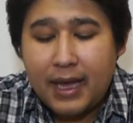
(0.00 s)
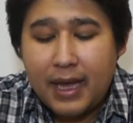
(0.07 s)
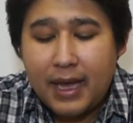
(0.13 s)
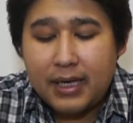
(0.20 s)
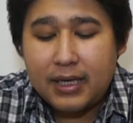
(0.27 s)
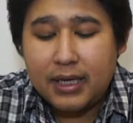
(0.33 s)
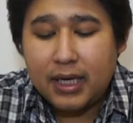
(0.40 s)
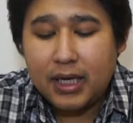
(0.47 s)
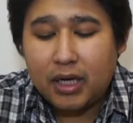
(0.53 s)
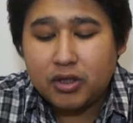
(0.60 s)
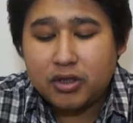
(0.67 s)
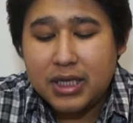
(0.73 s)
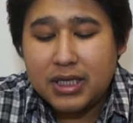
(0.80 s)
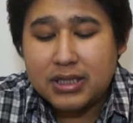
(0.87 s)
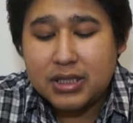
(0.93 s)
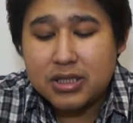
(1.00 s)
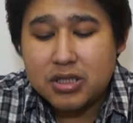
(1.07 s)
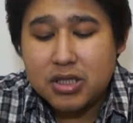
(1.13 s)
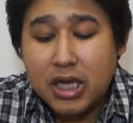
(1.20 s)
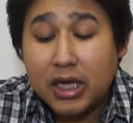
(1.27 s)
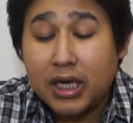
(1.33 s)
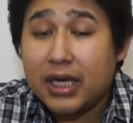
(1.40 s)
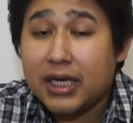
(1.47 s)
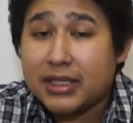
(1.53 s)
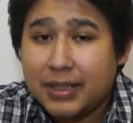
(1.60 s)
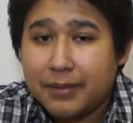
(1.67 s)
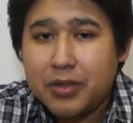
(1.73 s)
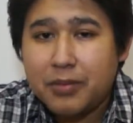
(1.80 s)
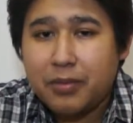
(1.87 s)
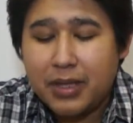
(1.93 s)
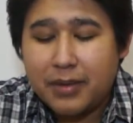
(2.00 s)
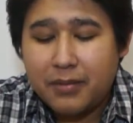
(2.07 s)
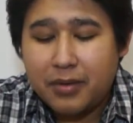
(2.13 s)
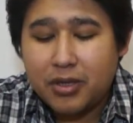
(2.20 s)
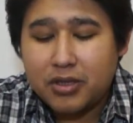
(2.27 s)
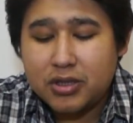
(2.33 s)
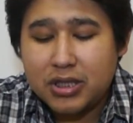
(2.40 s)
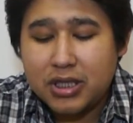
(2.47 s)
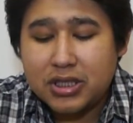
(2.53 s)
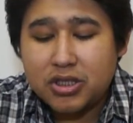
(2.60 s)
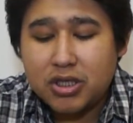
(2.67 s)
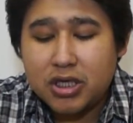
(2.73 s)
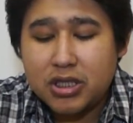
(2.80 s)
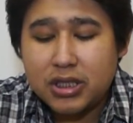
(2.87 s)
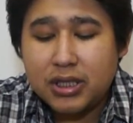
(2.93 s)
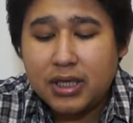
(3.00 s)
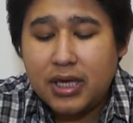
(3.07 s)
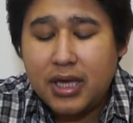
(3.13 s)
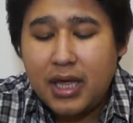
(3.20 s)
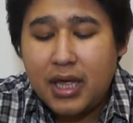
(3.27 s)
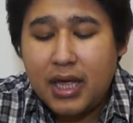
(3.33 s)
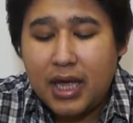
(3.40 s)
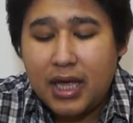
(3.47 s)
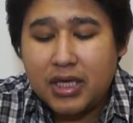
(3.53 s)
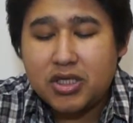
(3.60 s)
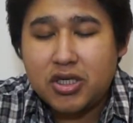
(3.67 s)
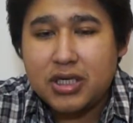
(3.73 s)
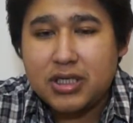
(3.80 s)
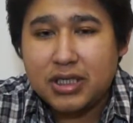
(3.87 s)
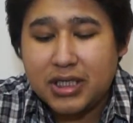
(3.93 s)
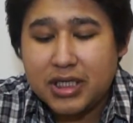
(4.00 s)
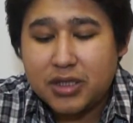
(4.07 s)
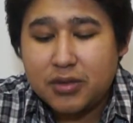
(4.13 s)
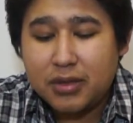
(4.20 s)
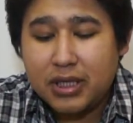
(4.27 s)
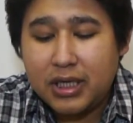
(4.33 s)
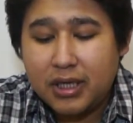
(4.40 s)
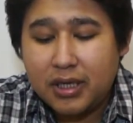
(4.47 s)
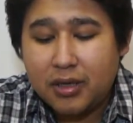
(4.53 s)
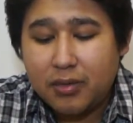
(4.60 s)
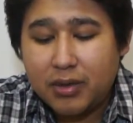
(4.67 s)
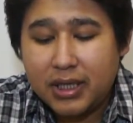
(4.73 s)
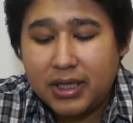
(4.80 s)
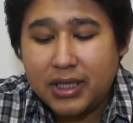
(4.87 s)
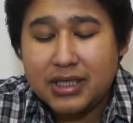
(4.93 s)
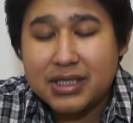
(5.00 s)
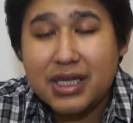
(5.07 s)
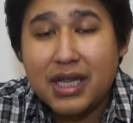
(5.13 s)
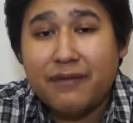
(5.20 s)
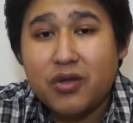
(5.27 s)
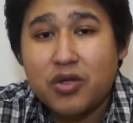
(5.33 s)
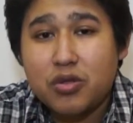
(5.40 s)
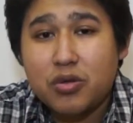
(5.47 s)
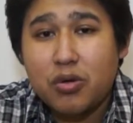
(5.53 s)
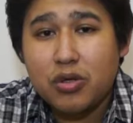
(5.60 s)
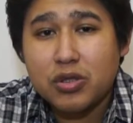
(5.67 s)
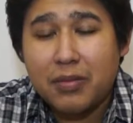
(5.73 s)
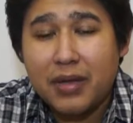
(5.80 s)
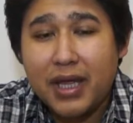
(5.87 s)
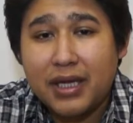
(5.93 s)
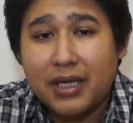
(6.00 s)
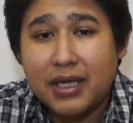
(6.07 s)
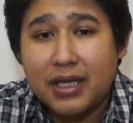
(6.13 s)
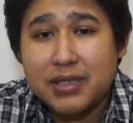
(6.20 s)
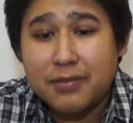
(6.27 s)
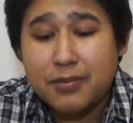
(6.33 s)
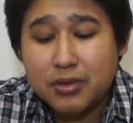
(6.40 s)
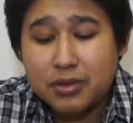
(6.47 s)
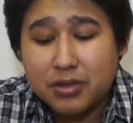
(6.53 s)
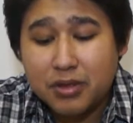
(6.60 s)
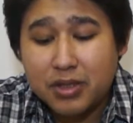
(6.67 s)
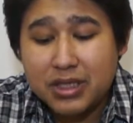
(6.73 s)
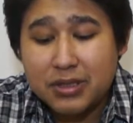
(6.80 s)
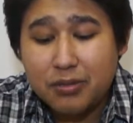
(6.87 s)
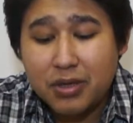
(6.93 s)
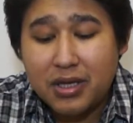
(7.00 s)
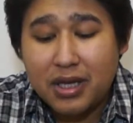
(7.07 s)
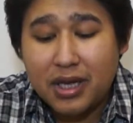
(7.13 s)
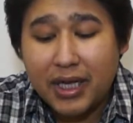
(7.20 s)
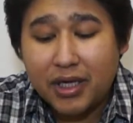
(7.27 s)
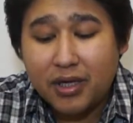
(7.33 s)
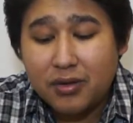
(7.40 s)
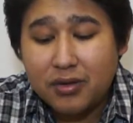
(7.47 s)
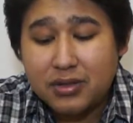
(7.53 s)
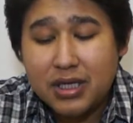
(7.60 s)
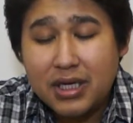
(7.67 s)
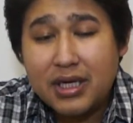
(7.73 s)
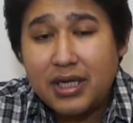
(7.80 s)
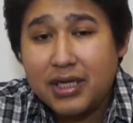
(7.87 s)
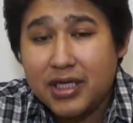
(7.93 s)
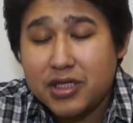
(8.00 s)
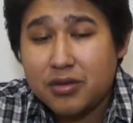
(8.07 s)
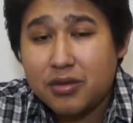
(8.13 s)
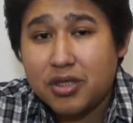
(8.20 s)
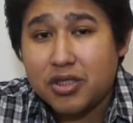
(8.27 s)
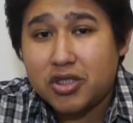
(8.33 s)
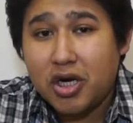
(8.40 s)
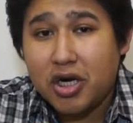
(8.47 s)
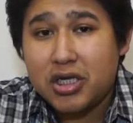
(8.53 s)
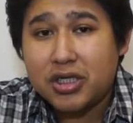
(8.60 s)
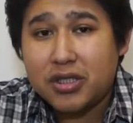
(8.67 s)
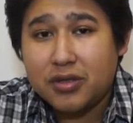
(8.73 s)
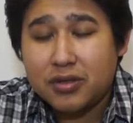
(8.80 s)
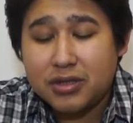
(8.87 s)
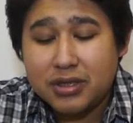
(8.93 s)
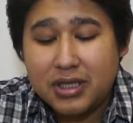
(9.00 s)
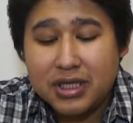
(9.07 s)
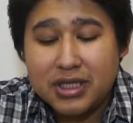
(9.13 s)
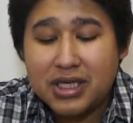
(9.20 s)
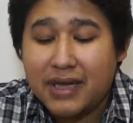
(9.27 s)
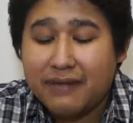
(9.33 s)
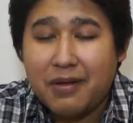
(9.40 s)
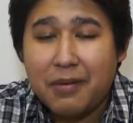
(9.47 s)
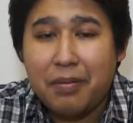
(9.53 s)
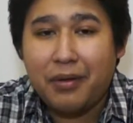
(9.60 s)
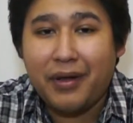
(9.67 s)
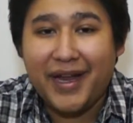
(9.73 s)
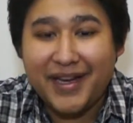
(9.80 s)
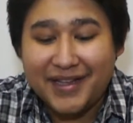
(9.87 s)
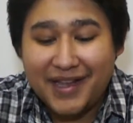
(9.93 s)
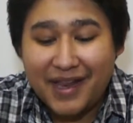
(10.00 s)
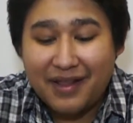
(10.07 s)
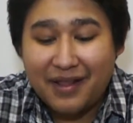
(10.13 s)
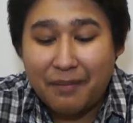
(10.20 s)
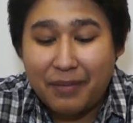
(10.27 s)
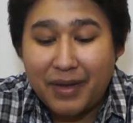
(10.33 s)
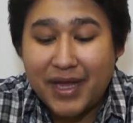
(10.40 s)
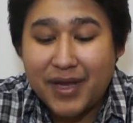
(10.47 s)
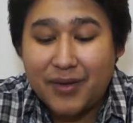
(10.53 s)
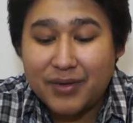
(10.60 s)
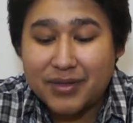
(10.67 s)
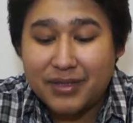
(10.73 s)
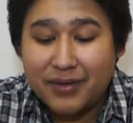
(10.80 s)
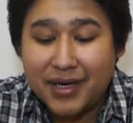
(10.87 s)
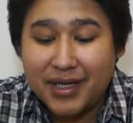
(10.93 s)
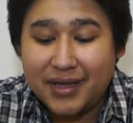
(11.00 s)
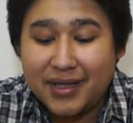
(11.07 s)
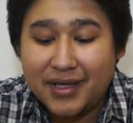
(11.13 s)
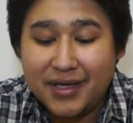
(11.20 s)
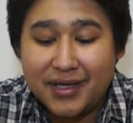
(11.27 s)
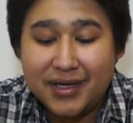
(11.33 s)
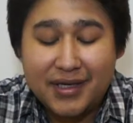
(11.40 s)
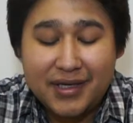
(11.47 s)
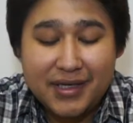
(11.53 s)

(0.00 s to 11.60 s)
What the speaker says: and also has, it can accept AAA, but also does charging and charging. This one here, what they did is left the two holes blank. So this is where the light goes, this is where the charging goes. They just left it blank. They left the blank holes right in there.